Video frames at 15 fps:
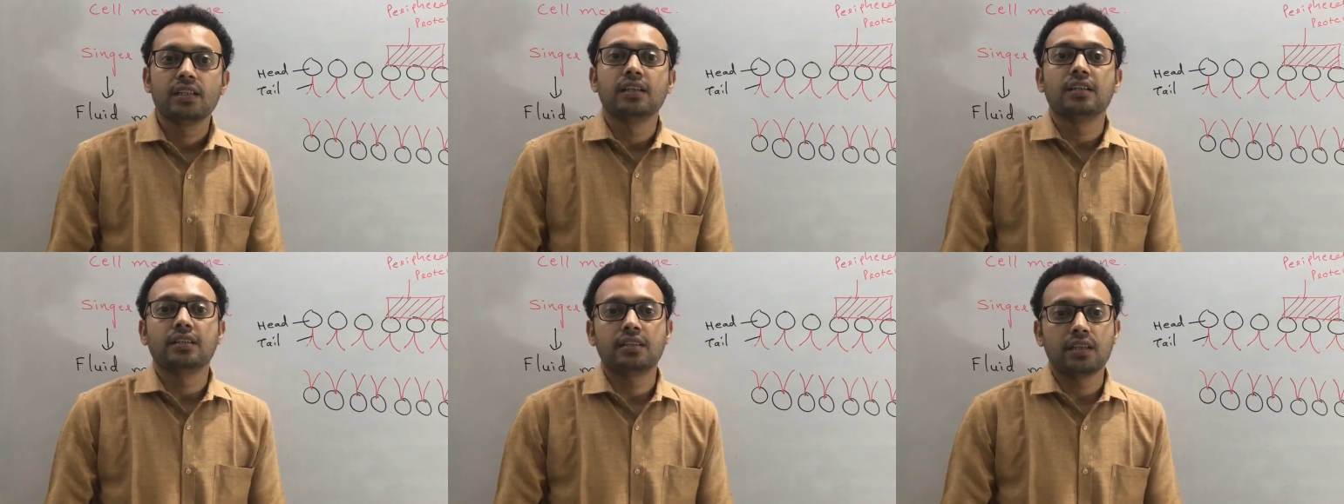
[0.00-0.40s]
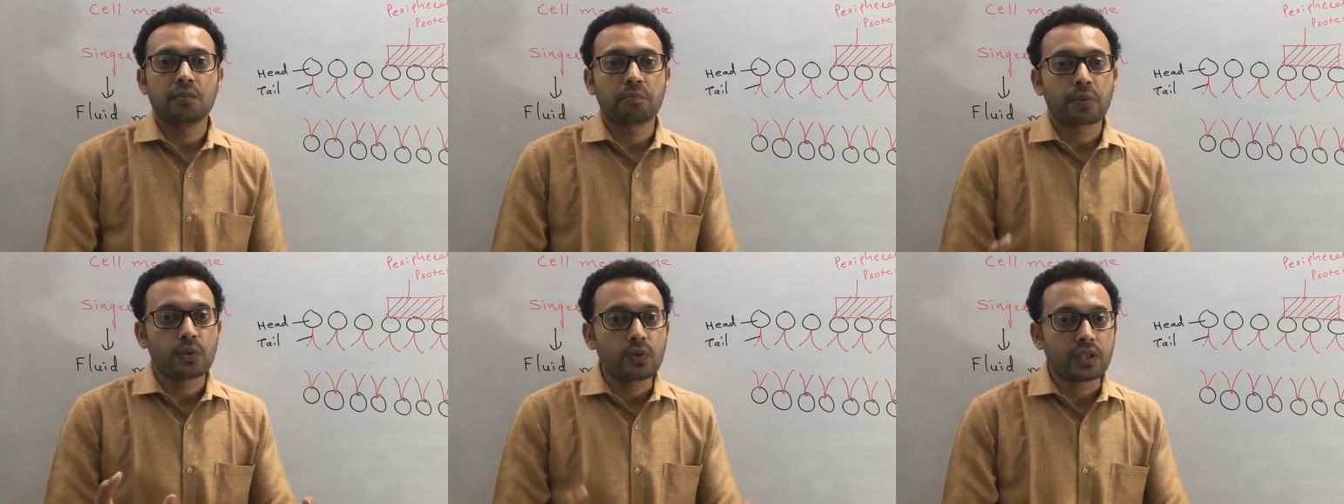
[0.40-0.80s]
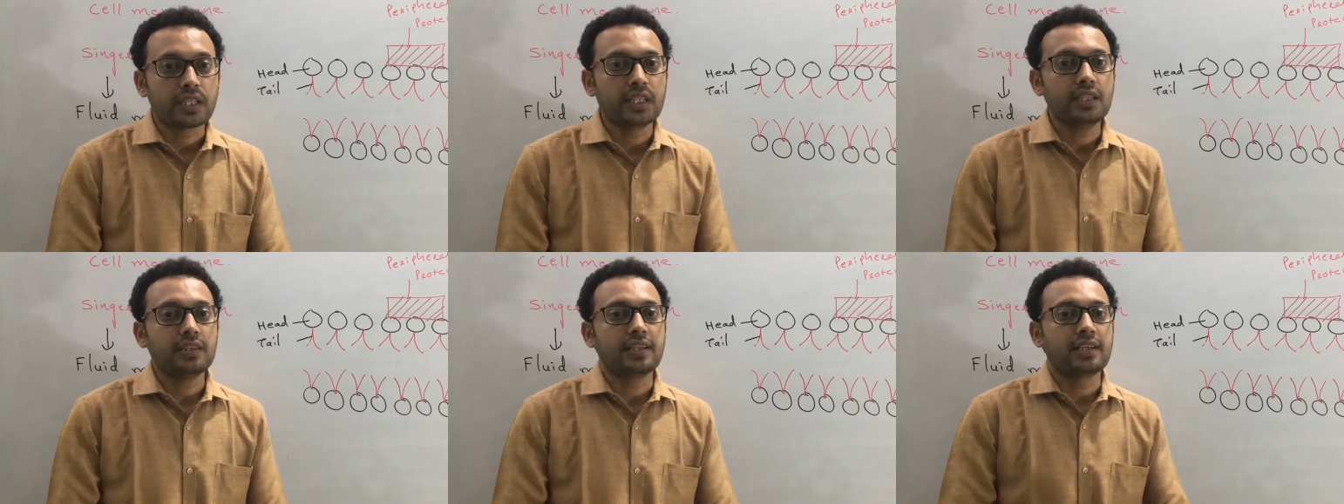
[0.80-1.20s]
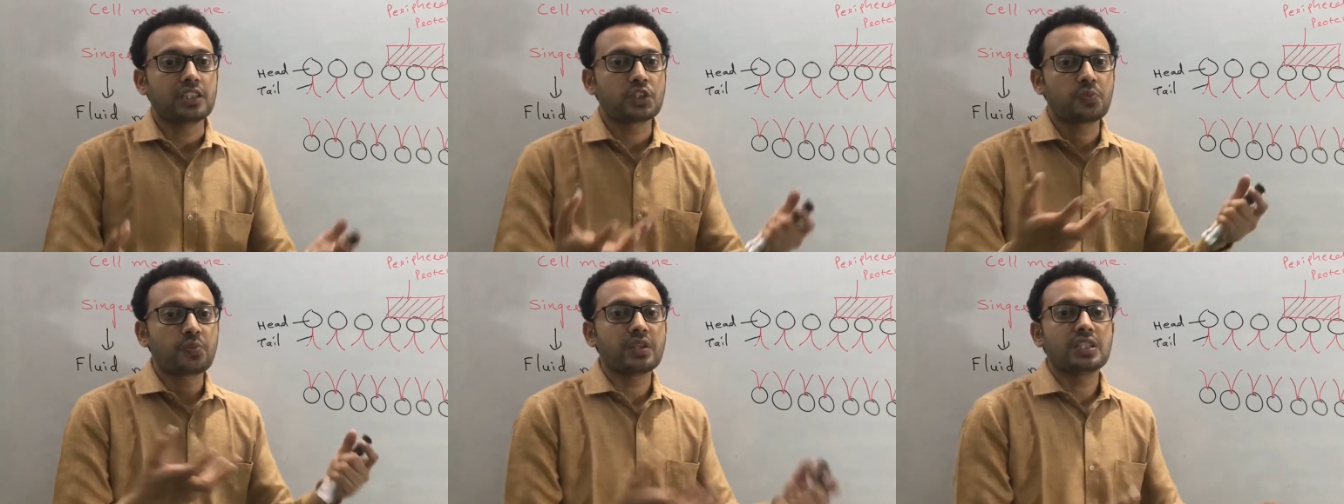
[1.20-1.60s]
The protein that
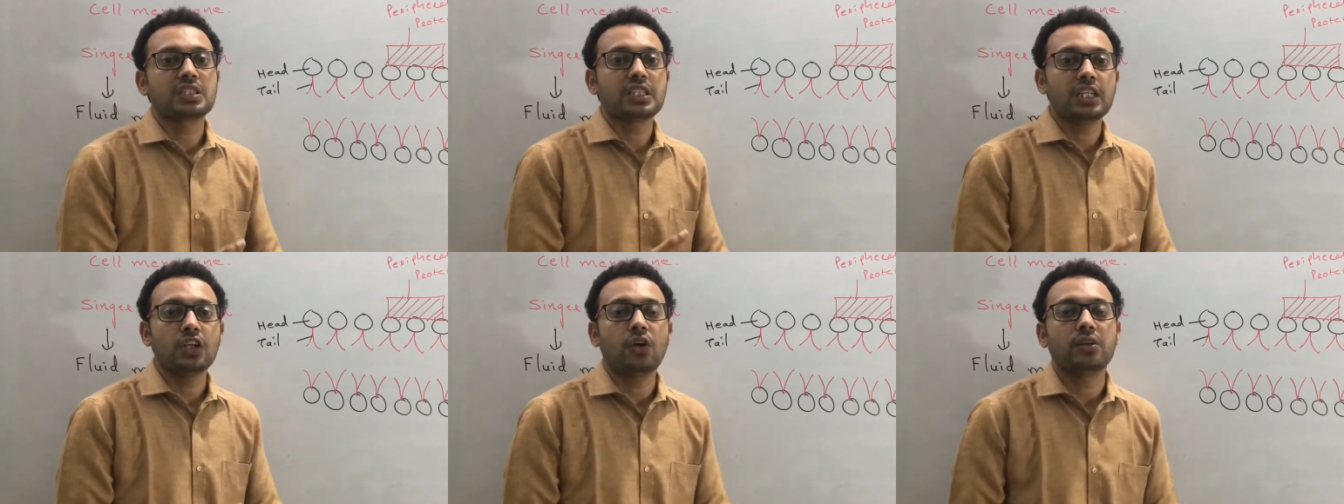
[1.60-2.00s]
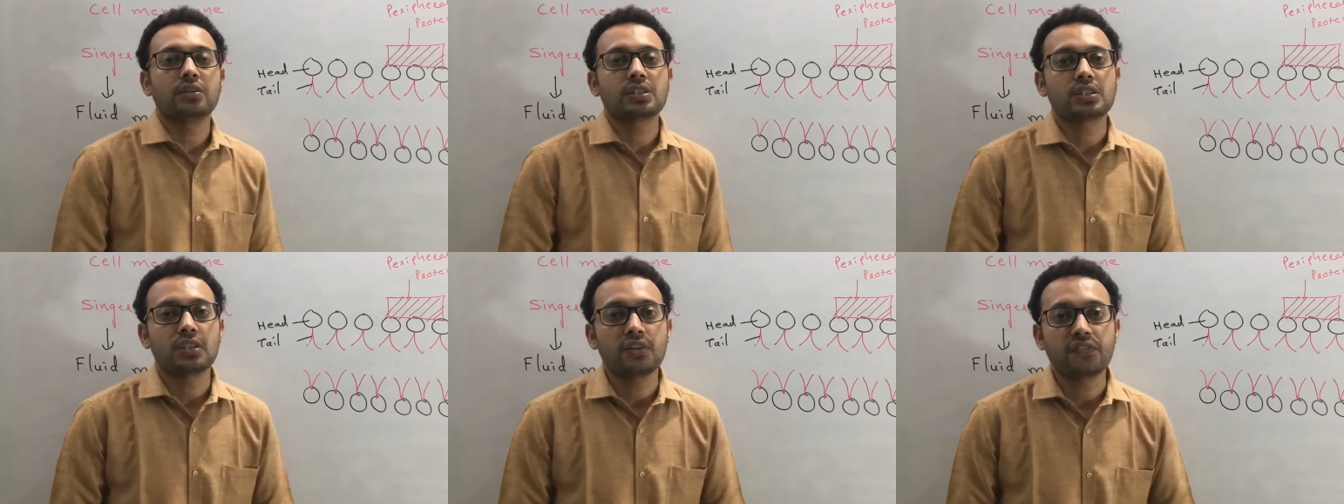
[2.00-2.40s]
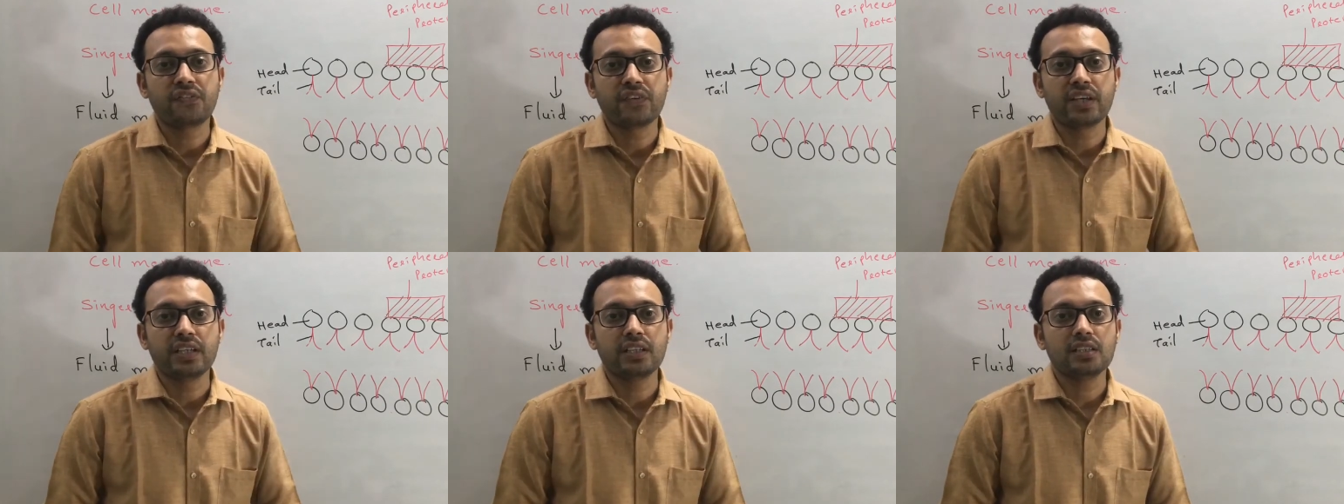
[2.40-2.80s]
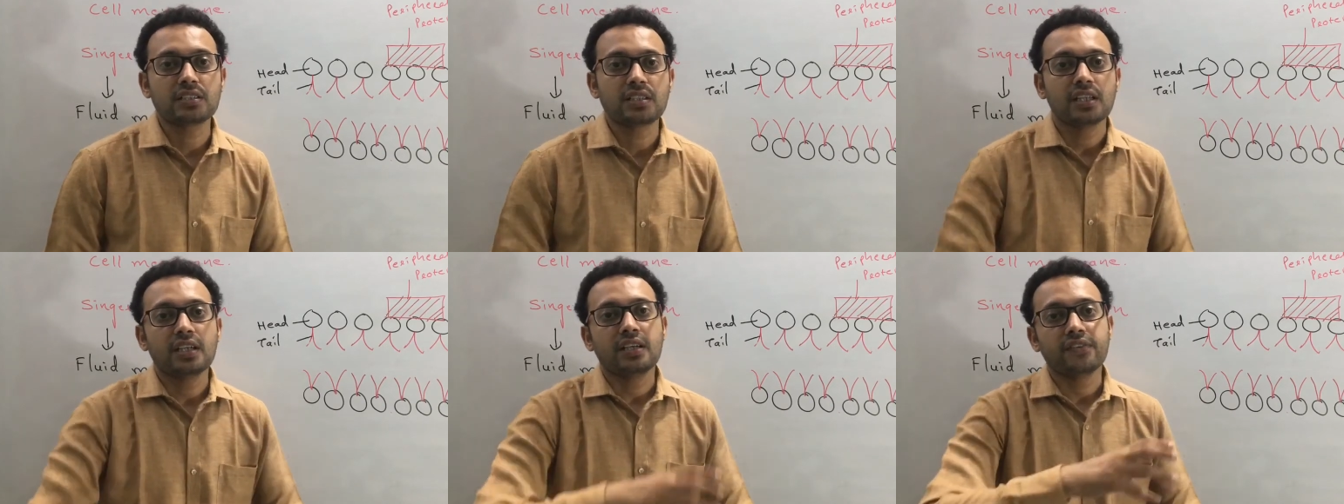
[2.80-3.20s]
is present on the
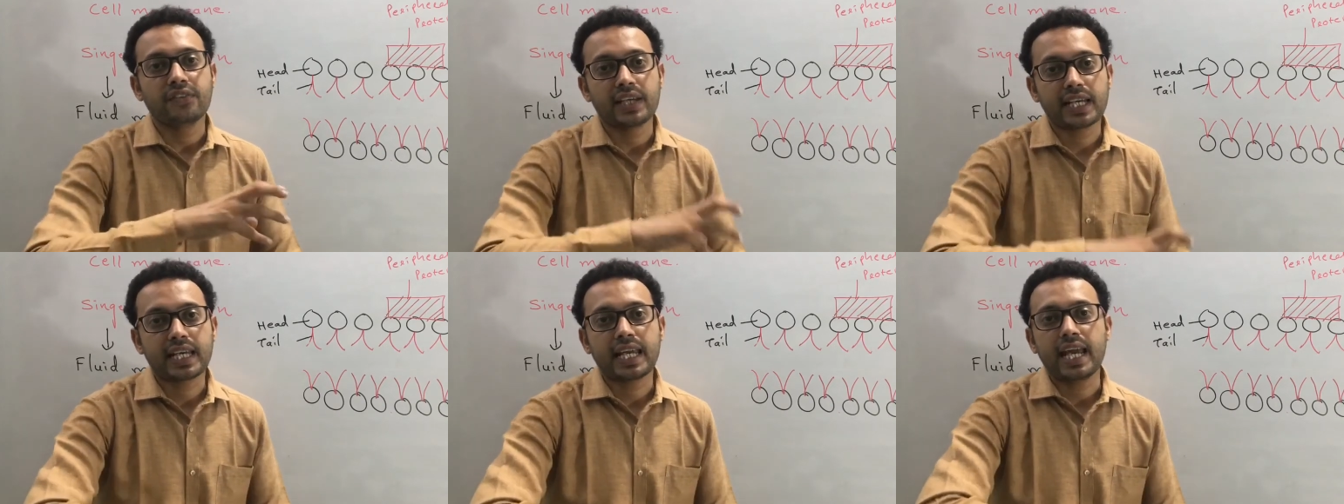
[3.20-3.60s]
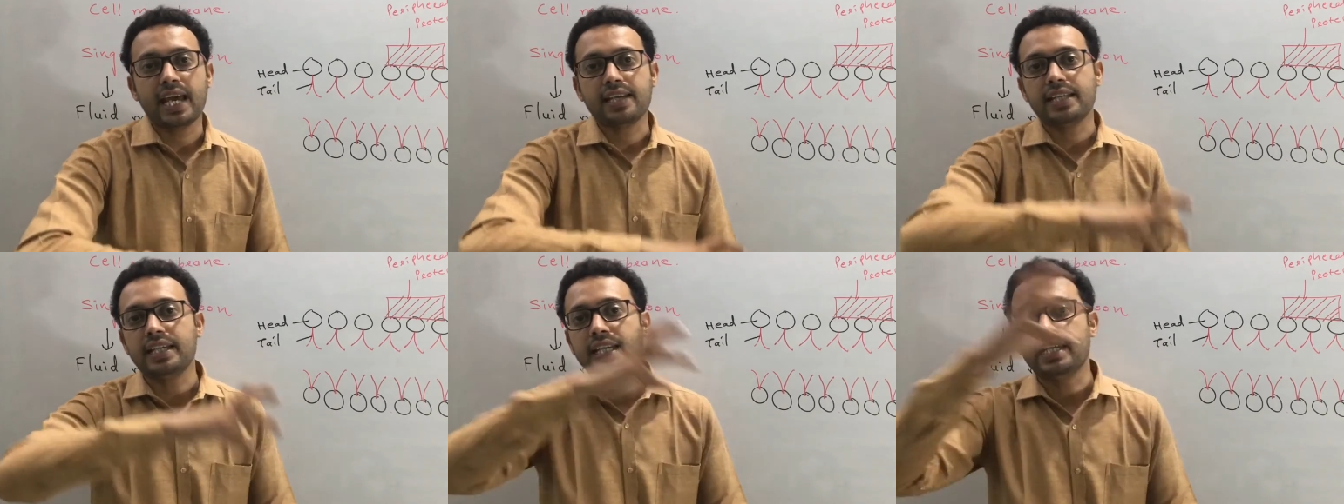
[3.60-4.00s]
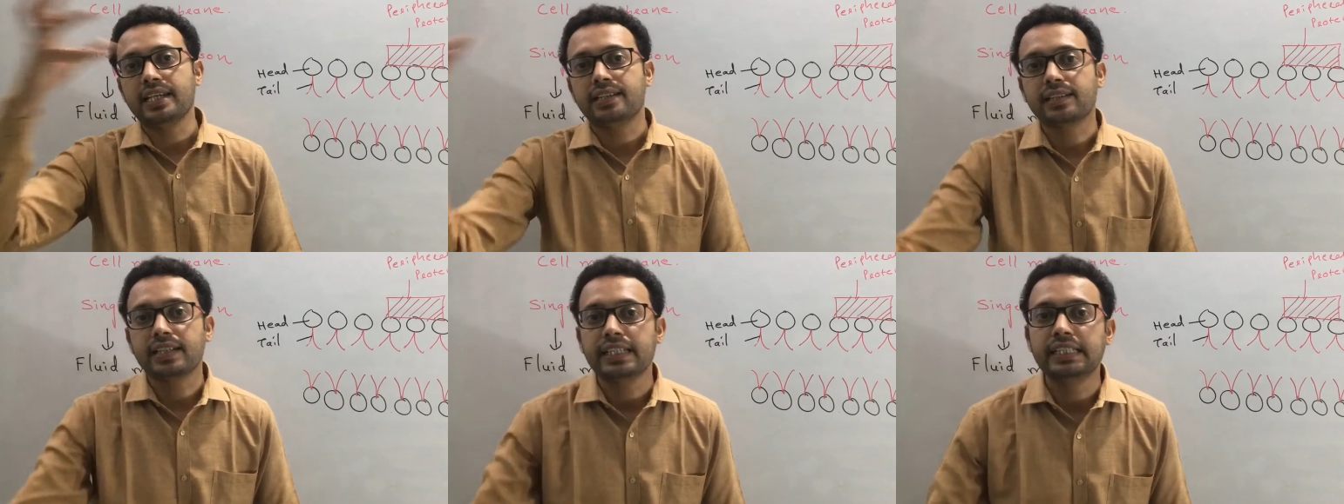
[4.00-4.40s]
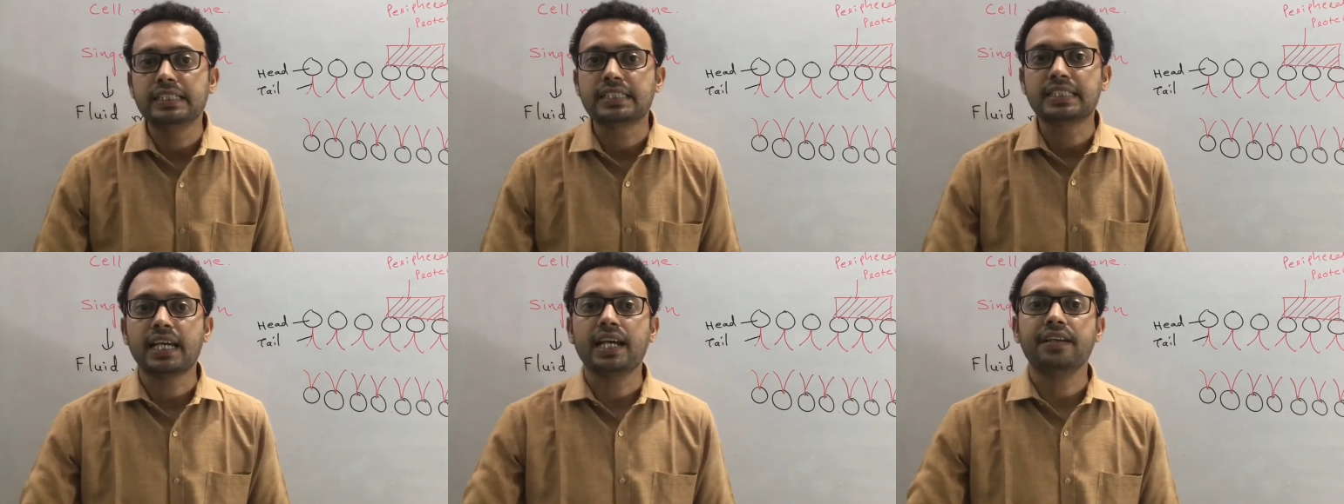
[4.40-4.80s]
surface, they carry it
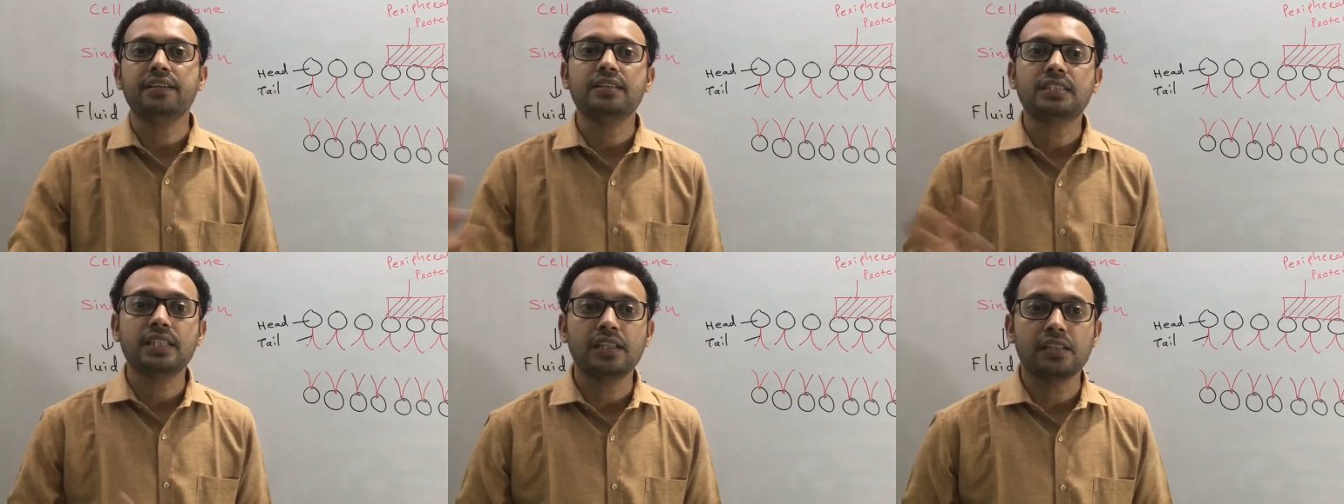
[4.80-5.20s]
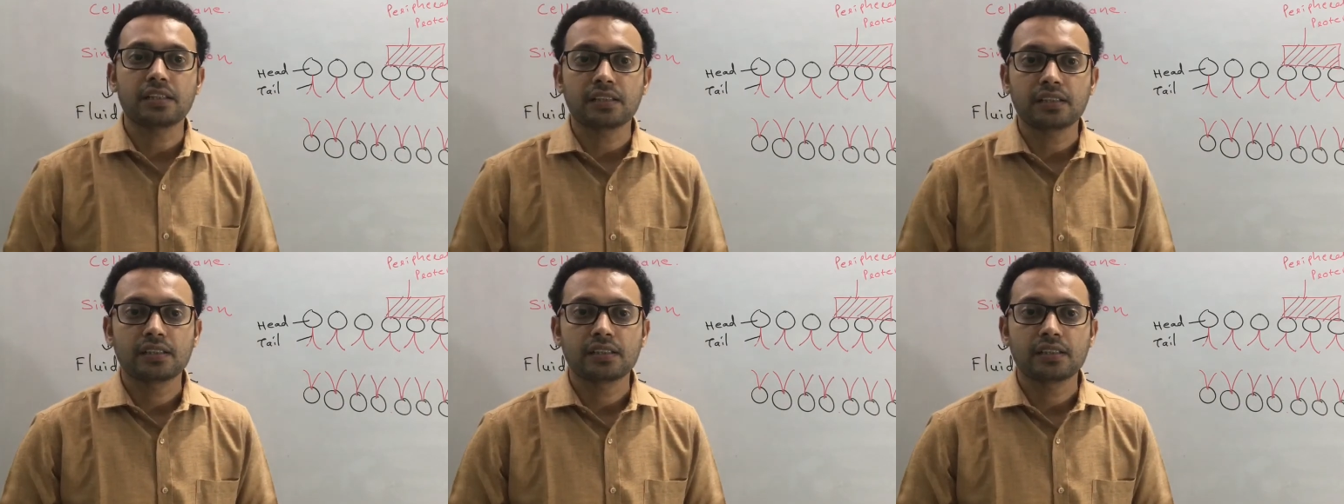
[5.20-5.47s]
inside the cell.